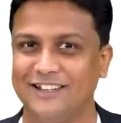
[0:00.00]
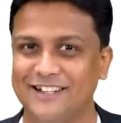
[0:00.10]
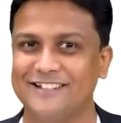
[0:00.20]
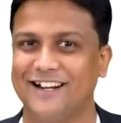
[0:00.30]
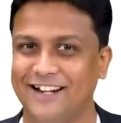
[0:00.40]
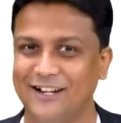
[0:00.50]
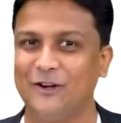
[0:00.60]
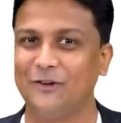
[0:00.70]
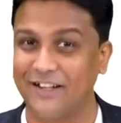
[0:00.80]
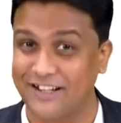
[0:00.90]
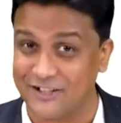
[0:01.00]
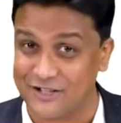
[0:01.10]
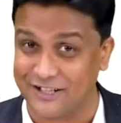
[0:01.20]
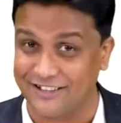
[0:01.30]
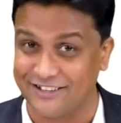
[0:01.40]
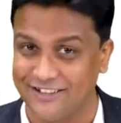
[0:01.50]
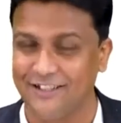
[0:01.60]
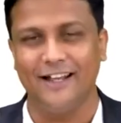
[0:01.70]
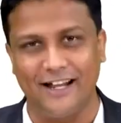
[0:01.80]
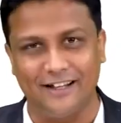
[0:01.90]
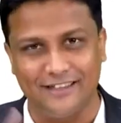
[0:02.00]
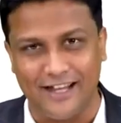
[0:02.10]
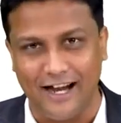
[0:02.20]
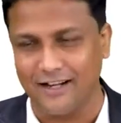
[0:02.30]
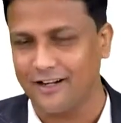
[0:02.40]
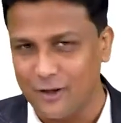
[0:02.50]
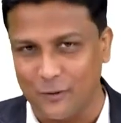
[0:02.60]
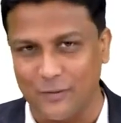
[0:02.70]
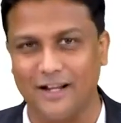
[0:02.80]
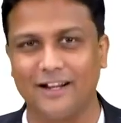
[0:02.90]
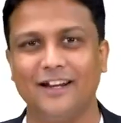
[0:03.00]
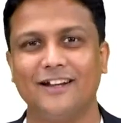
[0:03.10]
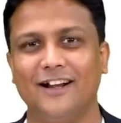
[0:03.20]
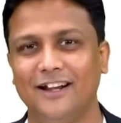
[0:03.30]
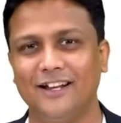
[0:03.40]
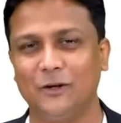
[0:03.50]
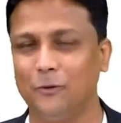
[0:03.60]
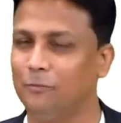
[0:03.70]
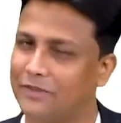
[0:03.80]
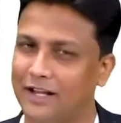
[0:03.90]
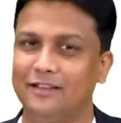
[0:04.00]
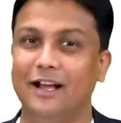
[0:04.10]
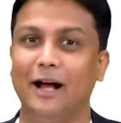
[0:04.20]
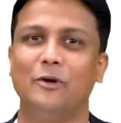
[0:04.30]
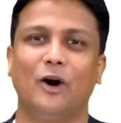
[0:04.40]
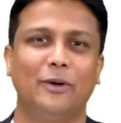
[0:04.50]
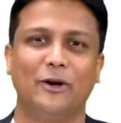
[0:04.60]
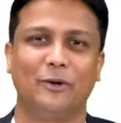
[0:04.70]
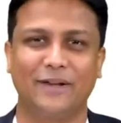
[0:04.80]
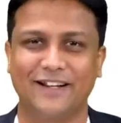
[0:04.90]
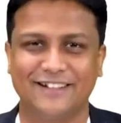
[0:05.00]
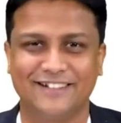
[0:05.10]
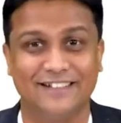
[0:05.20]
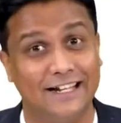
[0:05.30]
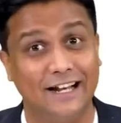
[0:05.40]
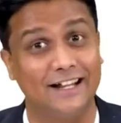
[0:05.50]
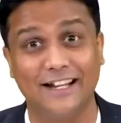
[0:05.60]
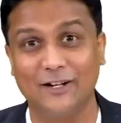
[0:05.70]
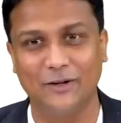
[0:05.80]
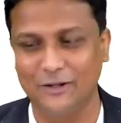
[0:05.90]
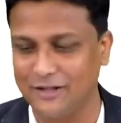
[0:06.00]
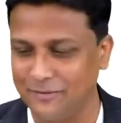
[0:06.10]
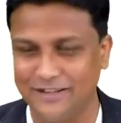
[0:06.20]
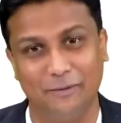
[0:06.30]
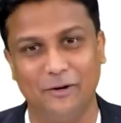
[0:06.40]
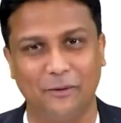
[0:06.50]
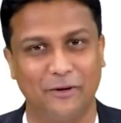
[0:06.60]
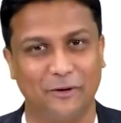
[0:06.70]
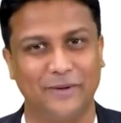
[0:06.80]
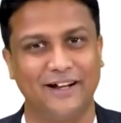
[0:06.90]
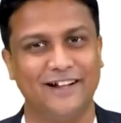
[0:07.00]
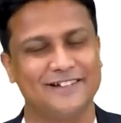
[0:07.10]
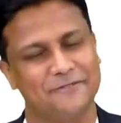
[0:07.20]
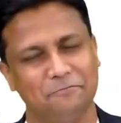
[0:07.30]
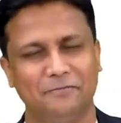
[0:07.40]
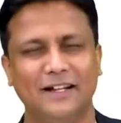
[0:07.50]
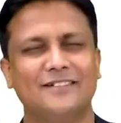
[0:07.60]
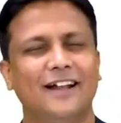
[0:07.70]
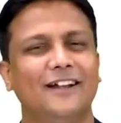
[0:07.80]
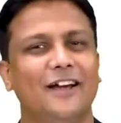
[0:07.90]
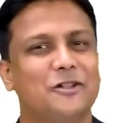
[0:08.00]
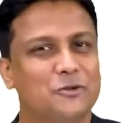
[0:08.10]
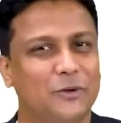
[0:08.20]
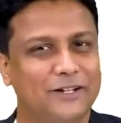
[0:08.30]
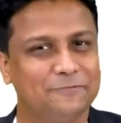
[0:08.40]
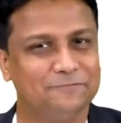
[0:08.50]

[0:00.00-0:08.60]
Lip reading: It is a content of rectus sheath and that will again continue in the abdomen topic. That will again going to come in the abdomen topic guys. That is the entire story.